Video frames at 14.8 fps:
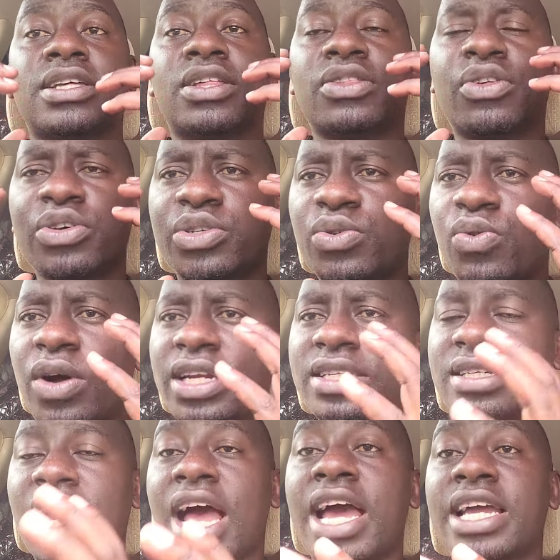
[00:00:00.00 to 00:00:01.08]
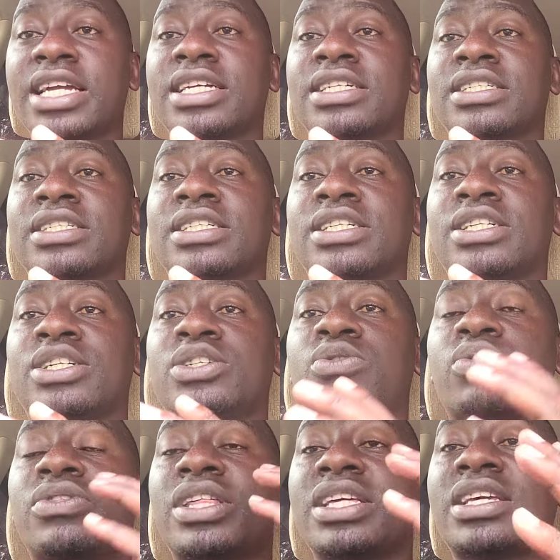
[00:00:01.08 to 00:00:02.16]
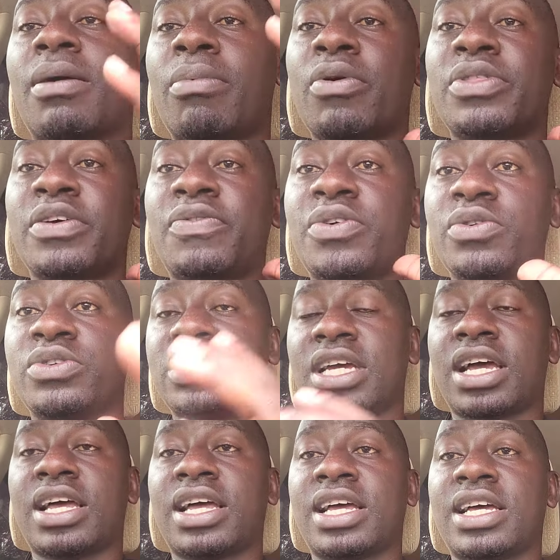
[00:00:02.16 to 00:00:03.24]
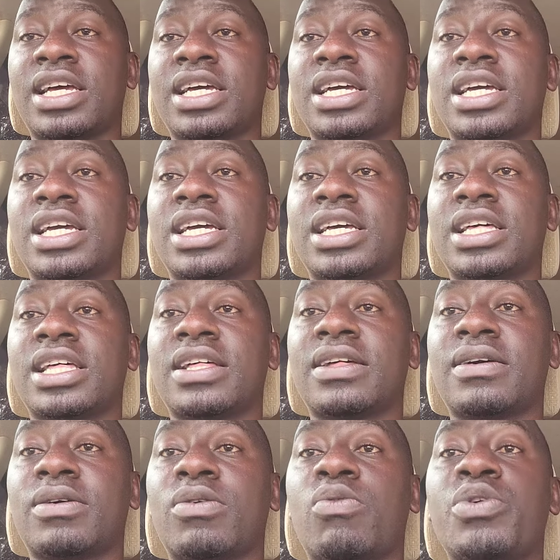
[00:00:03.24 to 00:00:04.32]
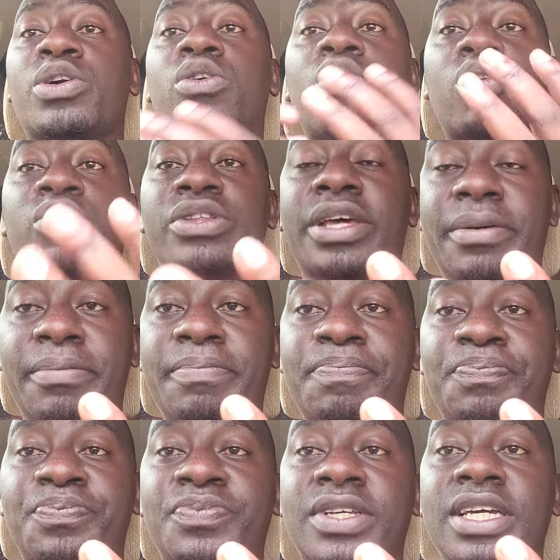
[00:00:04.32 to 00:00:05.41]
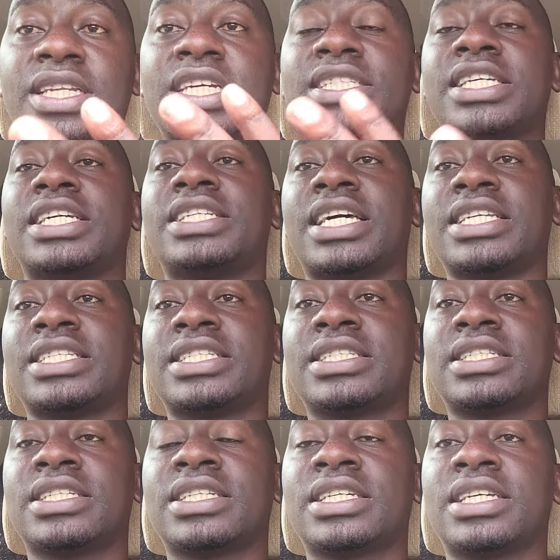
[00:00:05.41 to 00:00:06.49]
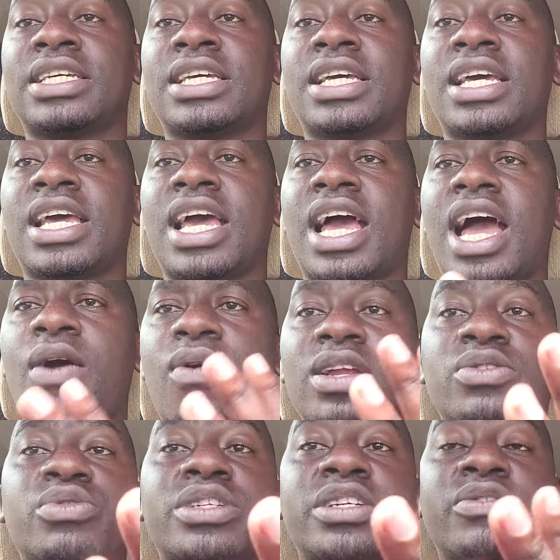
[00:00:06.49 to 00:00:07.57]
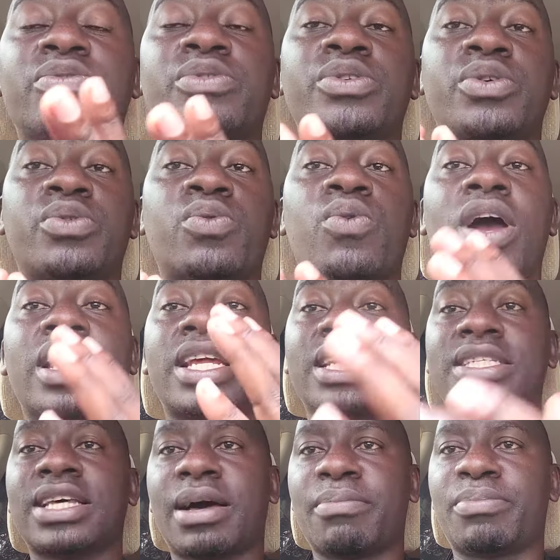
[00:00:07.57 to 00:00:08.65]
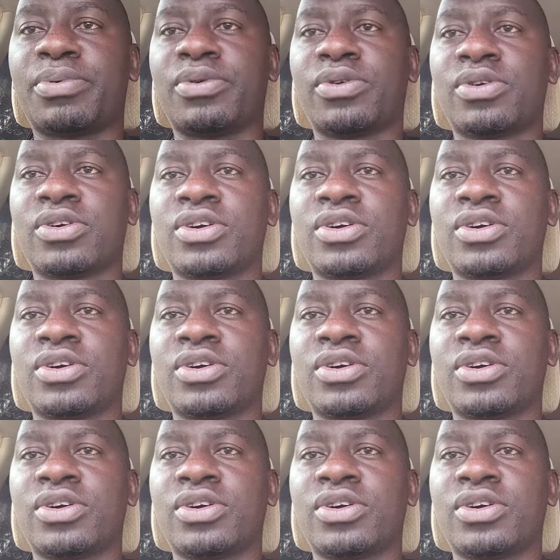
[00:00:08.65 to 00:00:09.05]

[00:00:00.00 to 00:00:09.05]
Those who are trying to think about the future, we call them dictators. I want to give you one example.